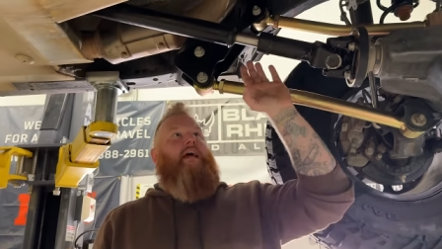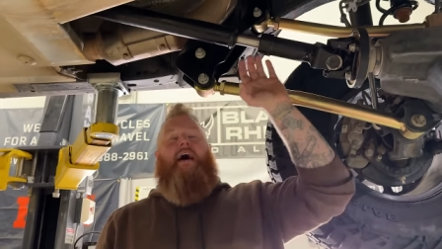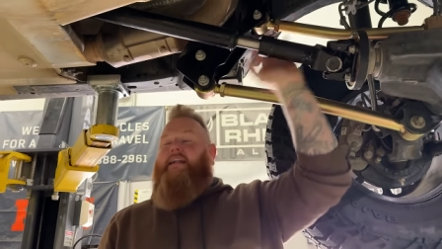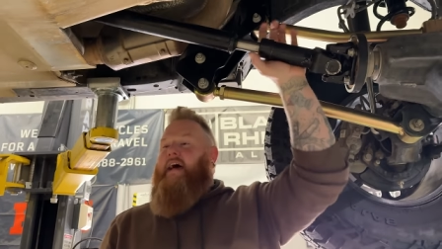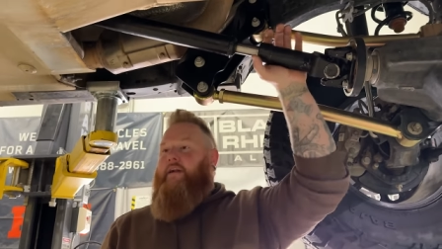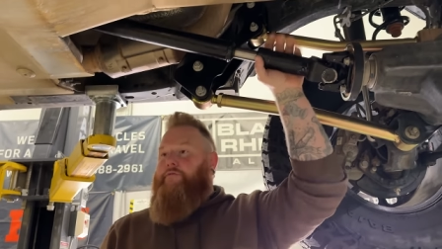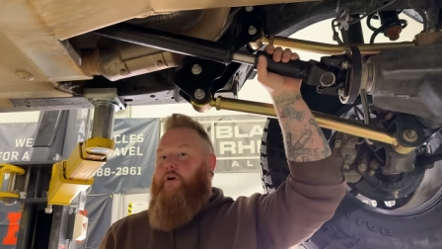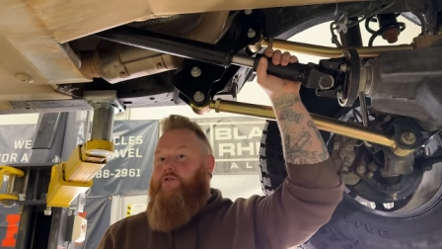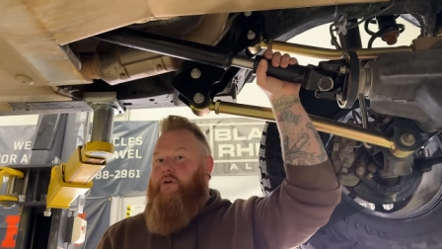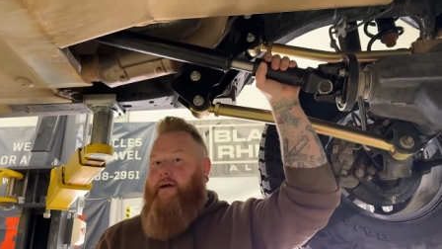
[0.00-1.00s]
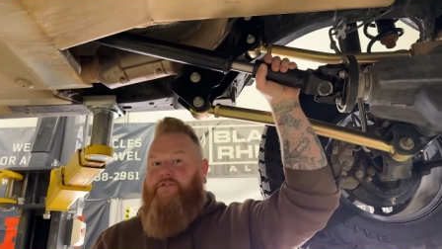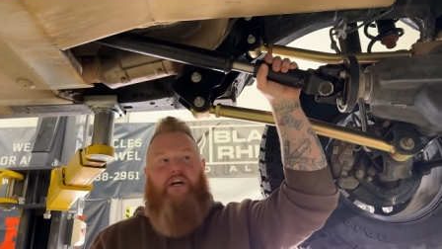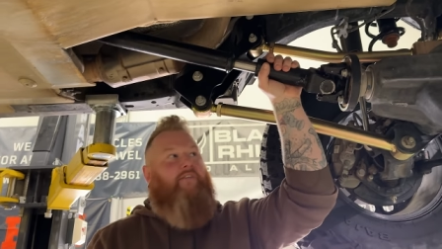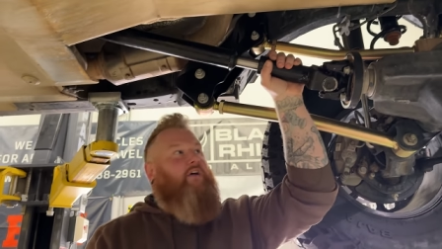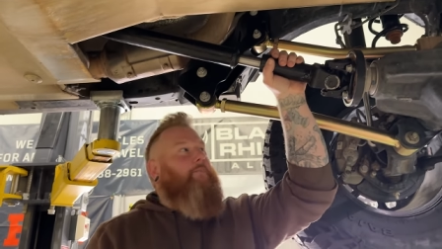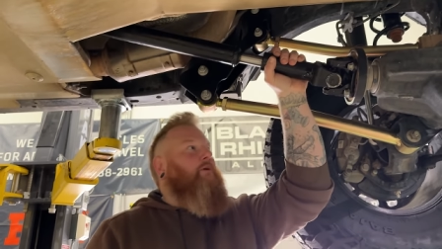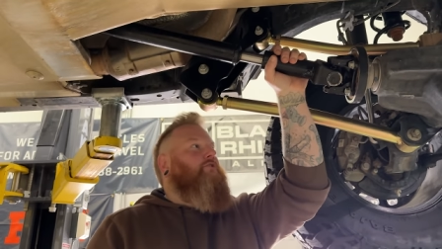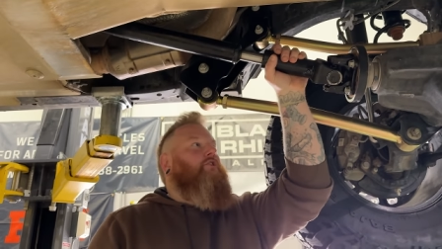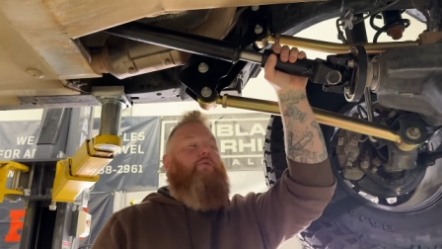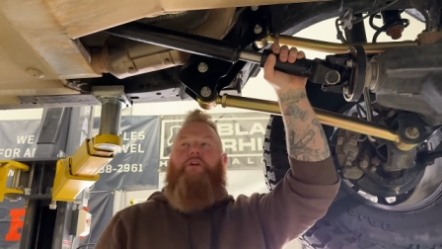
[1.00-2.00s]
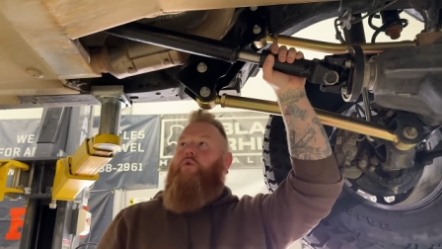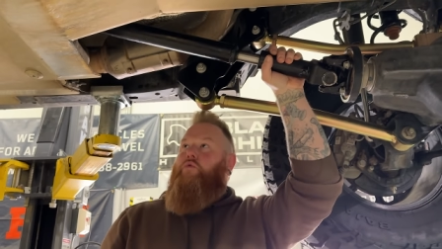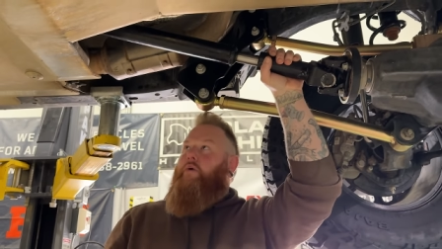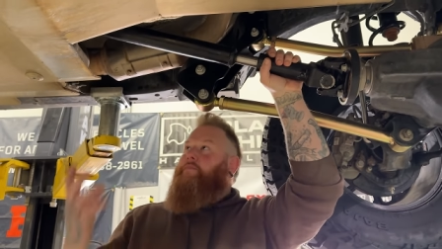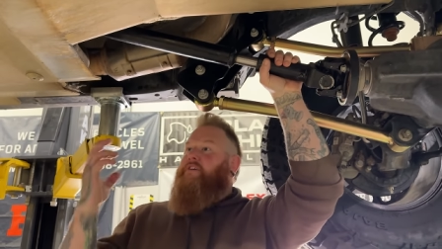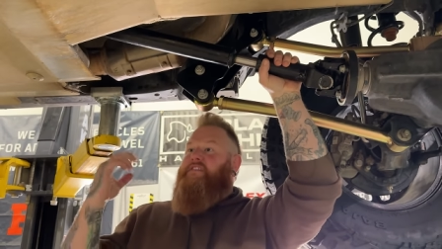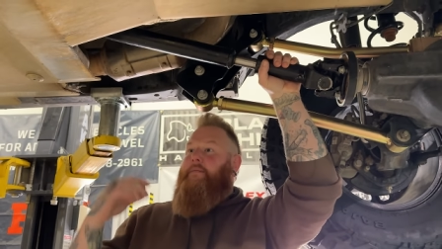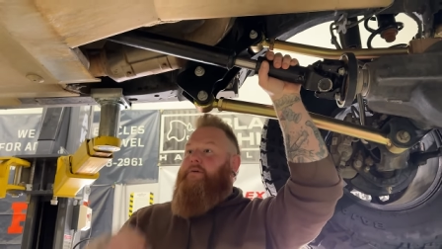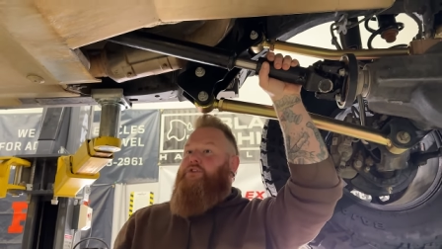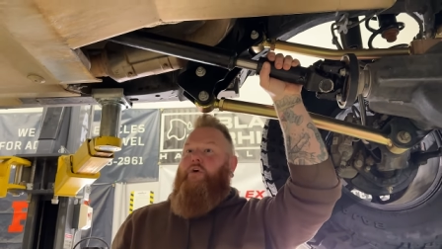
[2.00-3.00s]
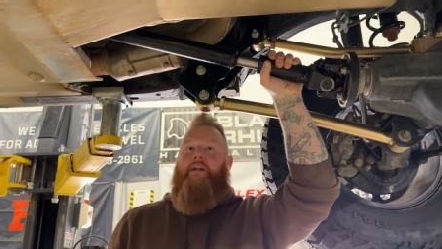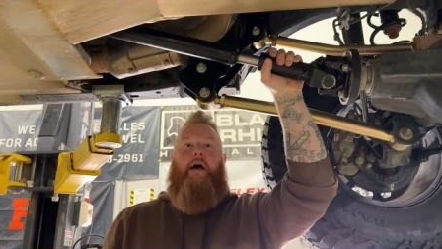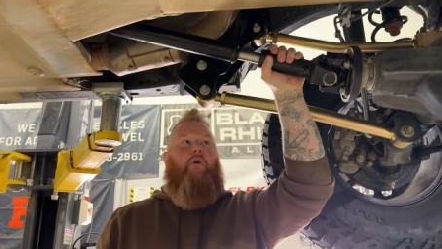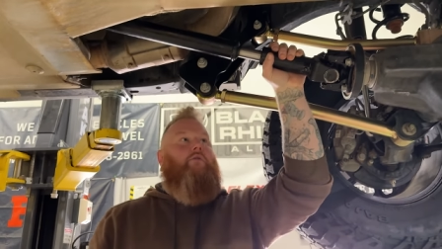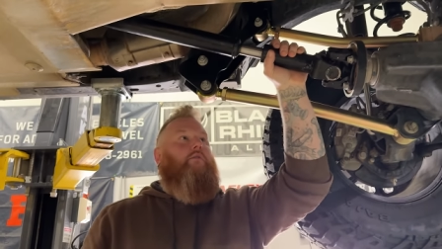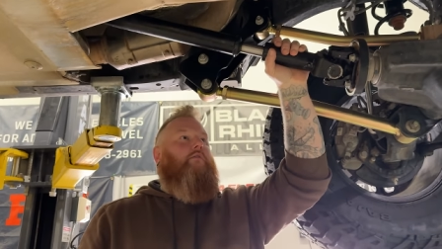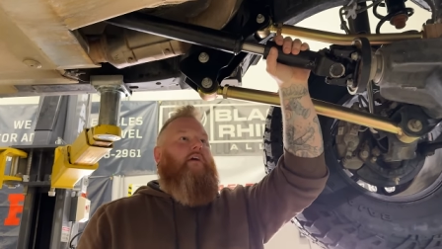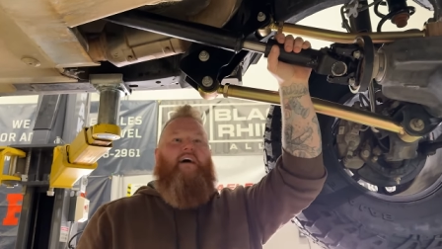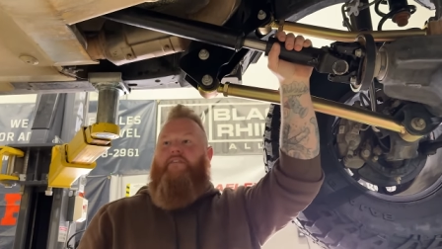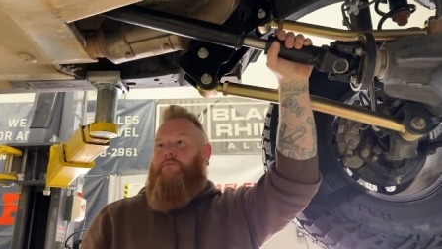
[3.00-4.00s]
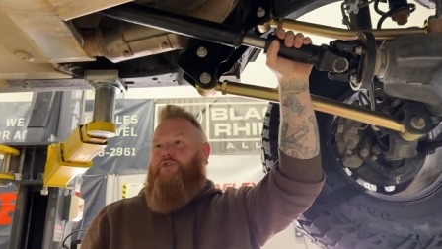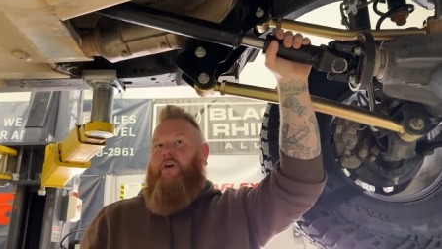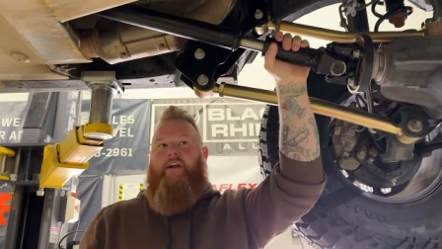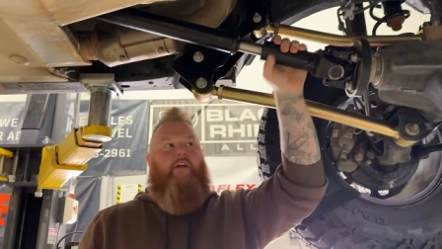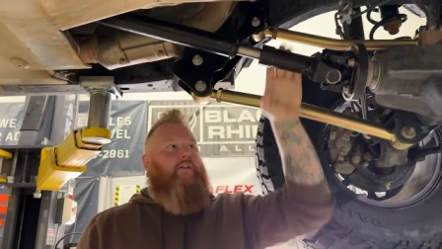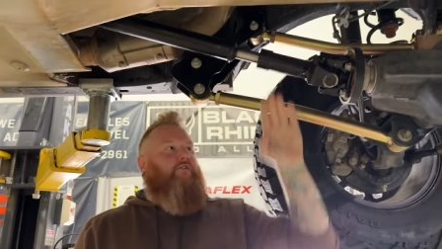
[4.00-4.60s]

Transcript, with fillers: had to add a front drive shaft up here so that we don't rip the Zeppa joint out and have him stranded on the